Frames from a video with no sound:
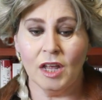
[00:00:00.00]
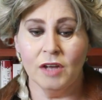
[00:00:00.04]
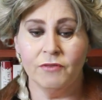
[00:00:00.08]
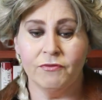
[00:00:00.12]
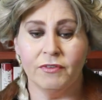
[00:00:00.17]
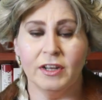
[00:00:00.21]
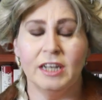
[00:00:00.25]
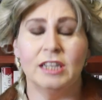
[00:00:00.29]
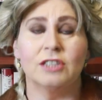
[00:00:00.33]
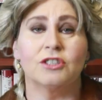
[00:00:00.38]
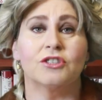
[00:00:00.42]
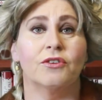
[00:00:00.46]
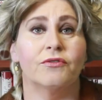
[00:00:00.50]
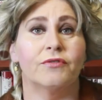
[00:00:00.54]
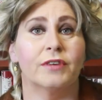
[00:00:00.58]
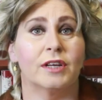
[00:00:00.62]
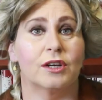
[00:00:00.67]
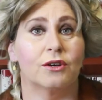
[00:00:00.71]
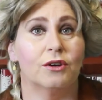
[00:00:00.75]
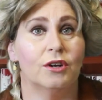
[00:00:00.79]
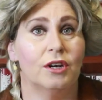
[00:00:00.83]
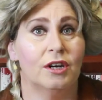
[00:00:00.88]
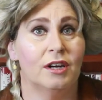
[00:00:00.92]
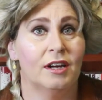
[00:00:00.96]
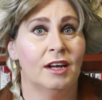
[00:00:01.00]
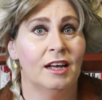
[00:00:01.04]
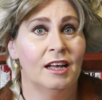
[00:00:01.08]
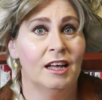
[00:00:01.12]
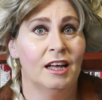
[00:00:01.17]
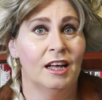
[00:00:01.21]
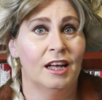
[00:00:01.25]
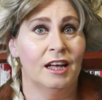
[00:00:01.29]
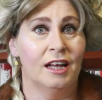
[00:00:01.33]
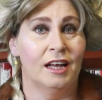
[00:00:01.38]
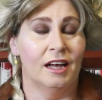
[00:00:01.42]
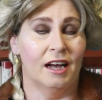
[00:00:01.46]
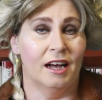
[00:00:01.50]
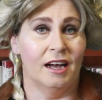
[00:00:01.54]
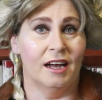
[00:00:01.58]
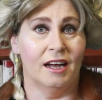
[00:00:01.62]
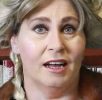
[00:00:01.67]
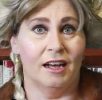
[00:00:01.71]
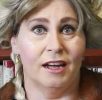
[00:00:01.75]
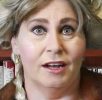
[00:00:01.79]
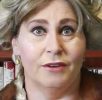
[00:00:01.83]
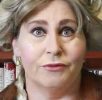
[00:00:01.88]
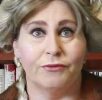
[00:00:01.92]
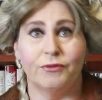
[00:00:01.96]
philosophical
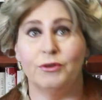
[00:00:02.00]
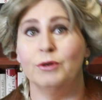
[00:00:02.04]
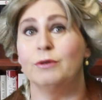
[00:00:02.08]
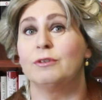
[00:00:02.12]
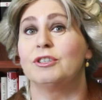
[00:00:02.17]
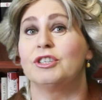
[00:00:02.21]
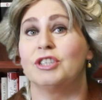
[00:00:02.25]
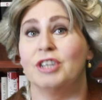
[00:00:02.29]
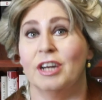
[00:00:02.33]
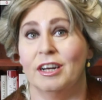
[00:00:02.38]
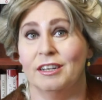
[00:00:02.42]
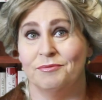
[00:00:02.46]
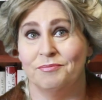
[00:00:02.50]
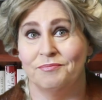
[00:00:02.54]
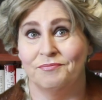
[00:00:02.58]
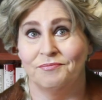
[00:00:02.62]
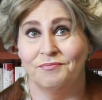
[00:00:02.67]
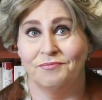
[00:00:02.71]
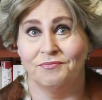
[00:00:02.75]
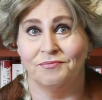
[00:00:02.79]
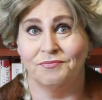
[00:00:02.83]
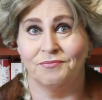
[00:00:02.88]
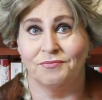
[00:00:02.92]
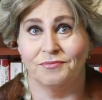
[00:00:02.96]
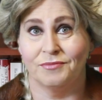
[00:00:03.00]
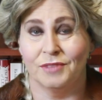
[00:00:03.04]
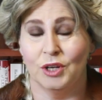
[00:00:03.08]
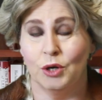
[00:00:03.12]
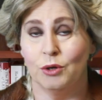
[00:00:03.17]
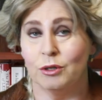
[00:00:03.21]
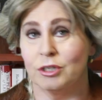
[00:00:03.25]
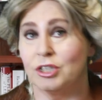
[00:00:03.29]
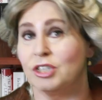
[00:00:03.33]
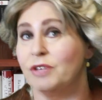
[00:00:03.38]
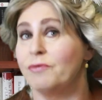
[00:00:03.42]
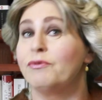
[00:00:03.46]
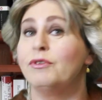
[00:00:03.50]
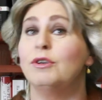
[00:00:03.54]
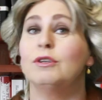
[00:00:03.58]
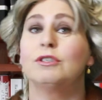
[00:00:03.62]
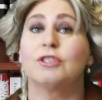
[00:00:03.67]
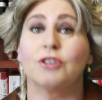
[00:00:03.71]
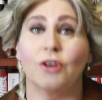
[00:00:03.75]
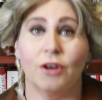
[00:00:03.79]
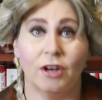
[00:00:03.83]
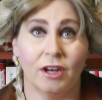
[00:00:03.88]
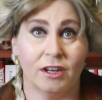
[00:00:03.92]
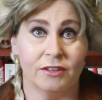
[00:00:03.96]
future, or the
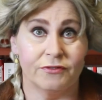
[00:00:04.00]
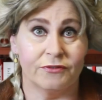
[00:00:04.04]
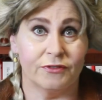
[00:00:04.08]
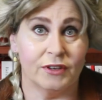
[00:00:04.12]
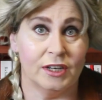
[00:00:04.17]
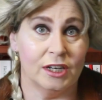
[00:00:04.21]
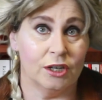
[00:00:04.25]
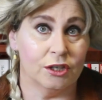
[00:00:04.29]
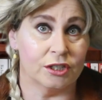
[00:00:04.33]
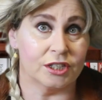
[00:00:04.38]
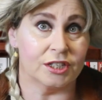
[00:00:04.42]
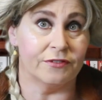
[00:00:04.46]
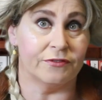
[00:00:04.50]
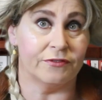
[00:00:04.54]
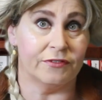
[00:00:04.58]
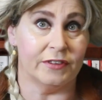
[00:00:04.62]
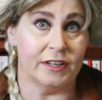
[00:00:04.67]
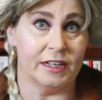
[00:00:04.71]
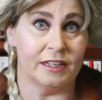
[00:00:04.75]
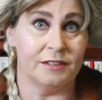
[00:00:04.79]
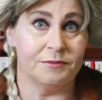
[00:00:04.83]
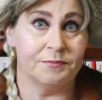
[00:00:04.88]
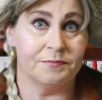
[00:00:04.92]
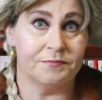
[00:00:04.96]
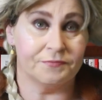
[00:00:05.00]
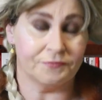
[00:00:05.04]
future of philosophy.